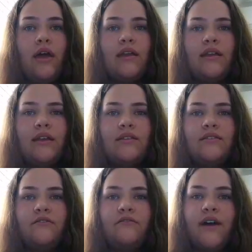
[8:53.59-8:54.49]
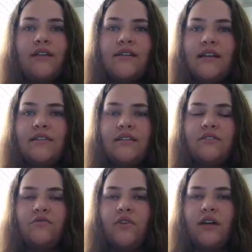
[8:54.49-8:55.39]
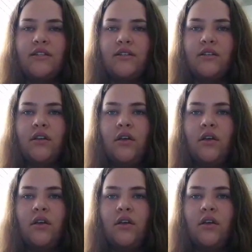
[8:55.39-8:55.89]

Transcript: and needs to fight against as a writer.